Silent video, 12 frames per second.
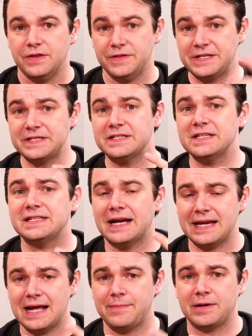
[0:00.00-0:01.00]
This is a
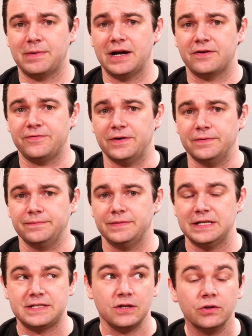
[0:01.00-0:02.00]
dynamic microphone.
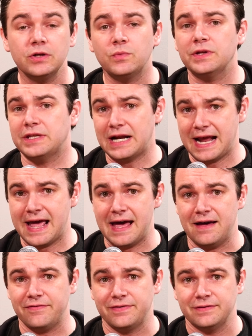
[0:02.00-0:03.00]
It's the only one that I
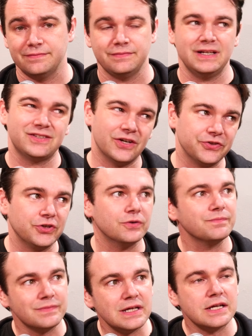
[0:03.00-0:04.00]
have. It's
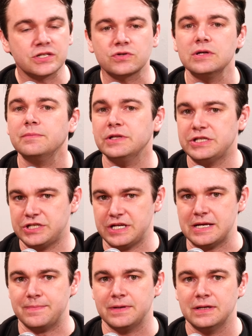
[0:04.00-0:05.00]
also extremely
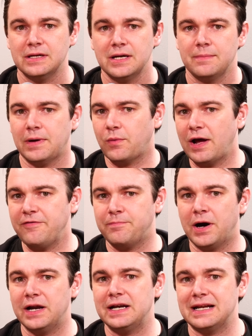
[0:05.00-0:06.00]
cheap. My
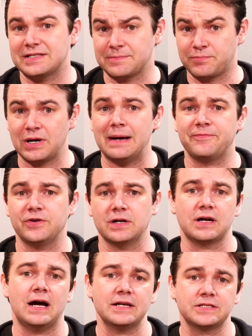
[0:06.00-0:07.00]
wife bought it as a prop for
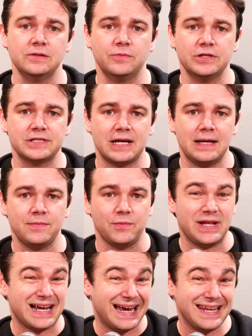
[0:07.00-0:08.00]
a costume one time,
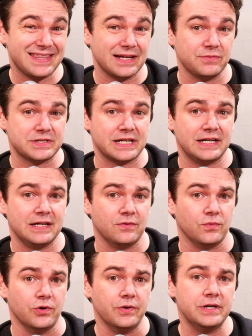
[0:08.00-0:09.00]
and we kind of thought it was going to
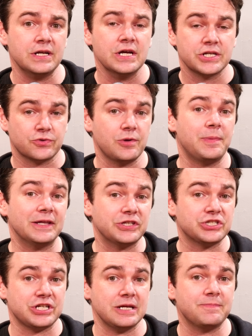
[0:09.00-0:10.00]
get ruined, so we
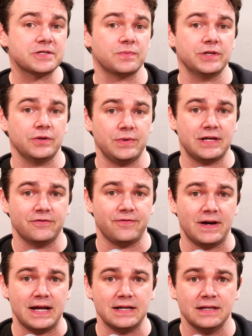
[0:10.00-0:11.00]
bought the cheapest one that we
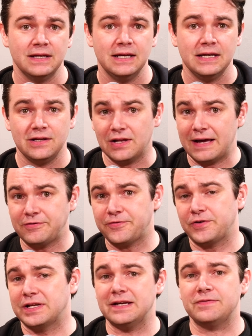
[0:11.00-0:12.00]
could find. You'll have
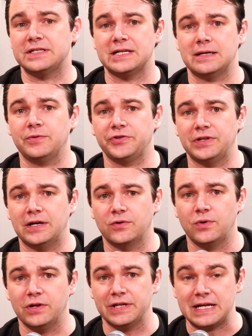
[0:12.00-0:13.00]
to forgive the terrible
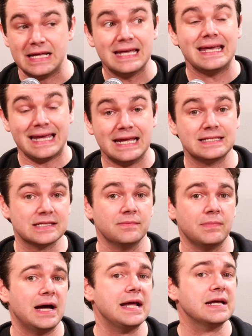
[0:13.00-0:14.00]
sound quality. It's
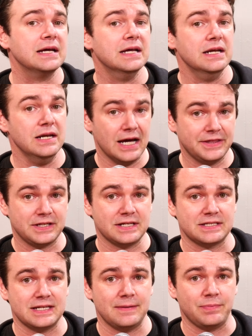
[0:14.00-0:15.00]
the mic, not
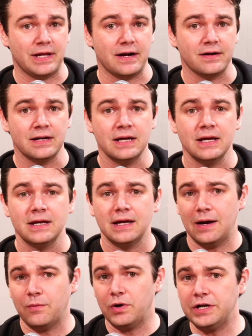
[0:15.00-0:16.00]
the cassette player.
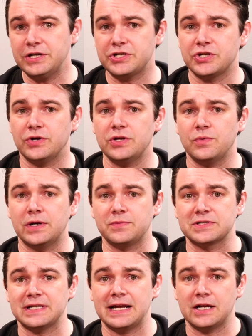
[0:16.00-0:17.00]
I wanted to show you
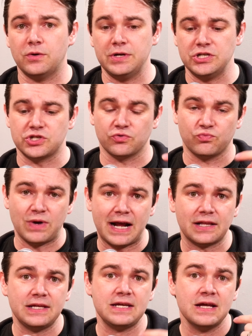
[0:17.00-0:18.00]
what it was like going
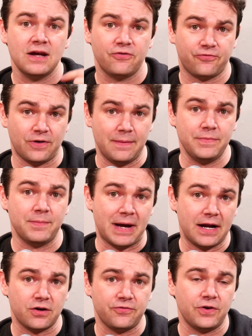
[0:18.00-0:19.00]
directly from
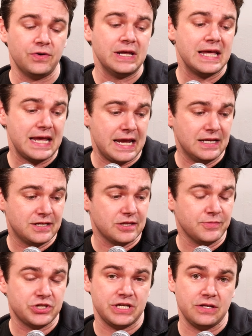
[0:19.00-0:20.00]
the microphone
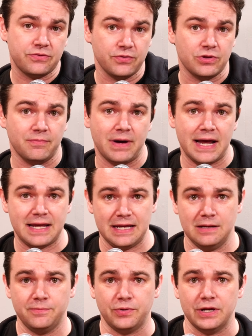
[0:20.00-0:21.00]
into the machine through the
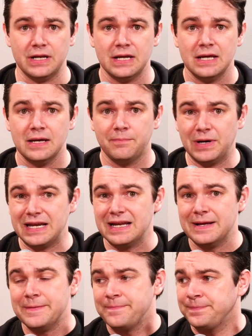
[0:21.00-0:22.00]
mic input.
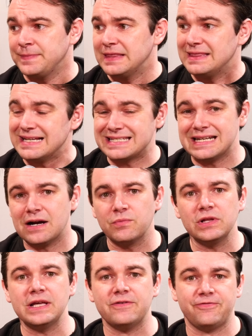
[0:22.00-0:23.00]
But that's
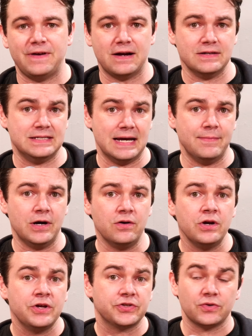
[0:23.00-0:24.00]
not really a fair
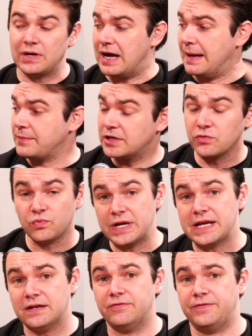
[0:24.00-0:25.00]
demo, so I'm going
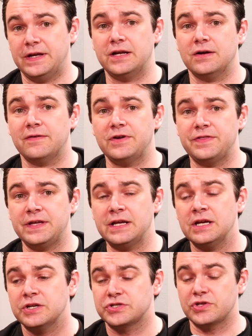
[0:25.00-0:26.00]
to reconfigure
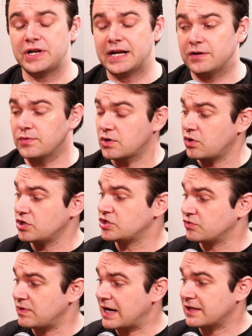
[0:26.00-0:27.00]
everything so that I can
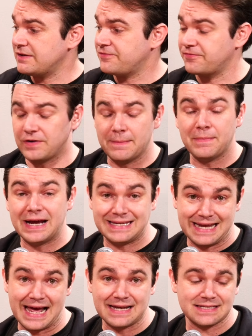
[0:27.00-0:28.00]
record directly from
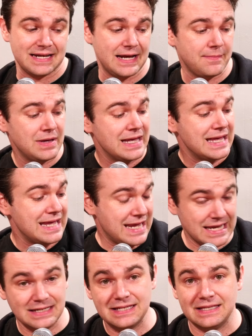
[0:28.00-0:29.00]
my Tascam
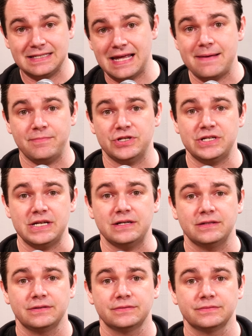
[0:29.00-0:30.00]
into the tape
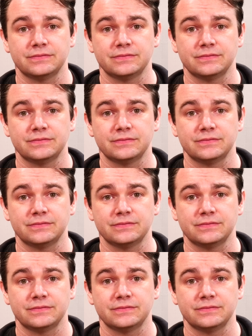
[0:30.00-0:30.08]
machine.